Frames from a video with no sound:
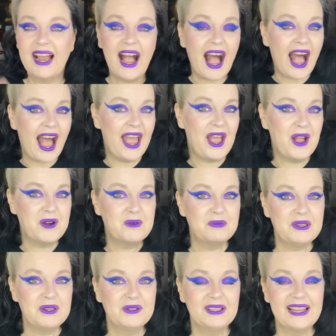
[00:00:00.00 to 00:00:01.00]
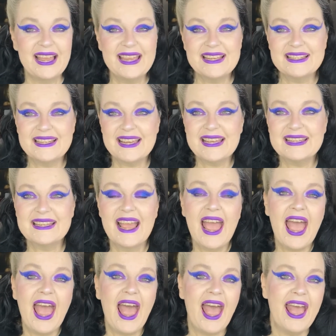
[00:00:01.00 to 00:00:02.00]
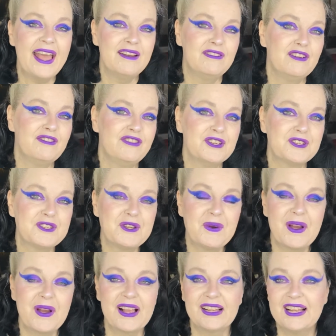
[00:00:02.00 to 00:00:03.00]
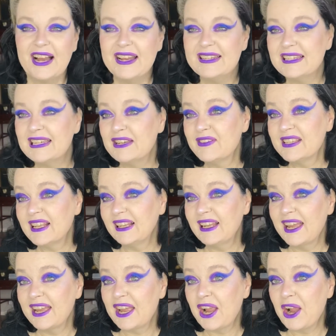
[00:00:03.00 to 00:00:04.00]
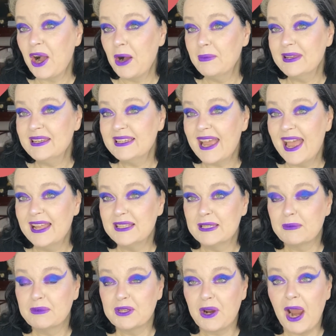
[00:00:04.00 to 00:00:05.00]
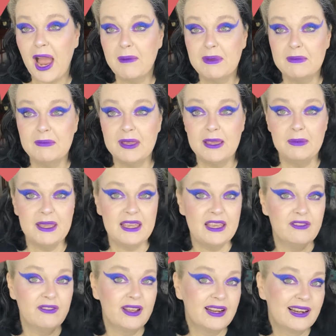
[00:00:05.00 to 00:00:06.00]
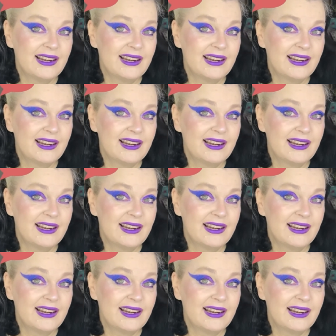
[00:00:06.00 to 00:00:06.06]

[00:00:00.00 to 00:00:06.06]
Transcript: I hope you liked it. And if you feel so inclined to give us a like, comment, and subscribe, and maybe even